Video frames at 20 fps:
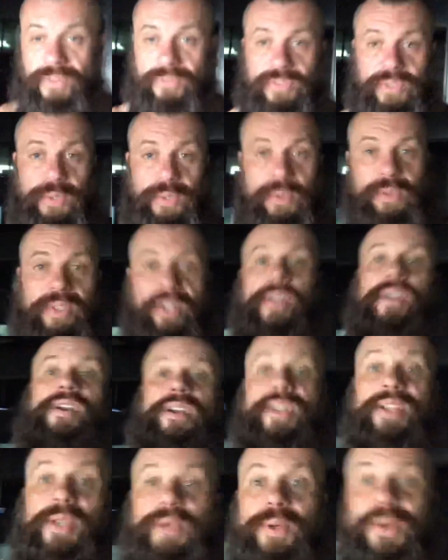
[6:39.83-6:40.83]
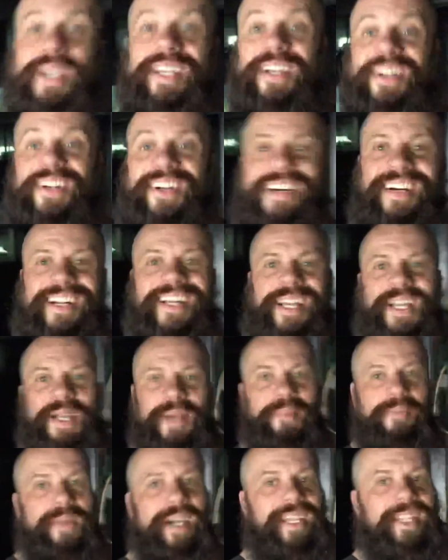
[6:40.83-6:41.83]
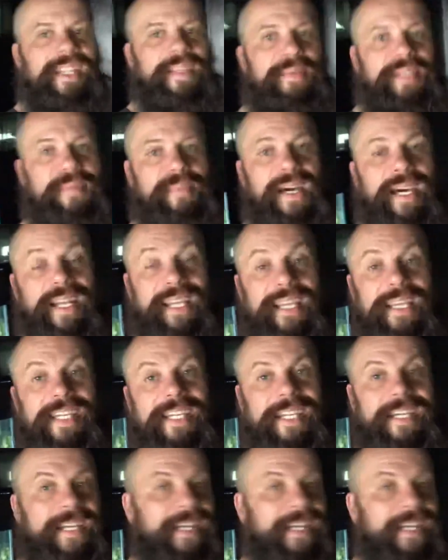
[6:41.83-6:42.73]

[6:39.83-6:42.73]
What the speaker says: of you that are new here, my name is Marek.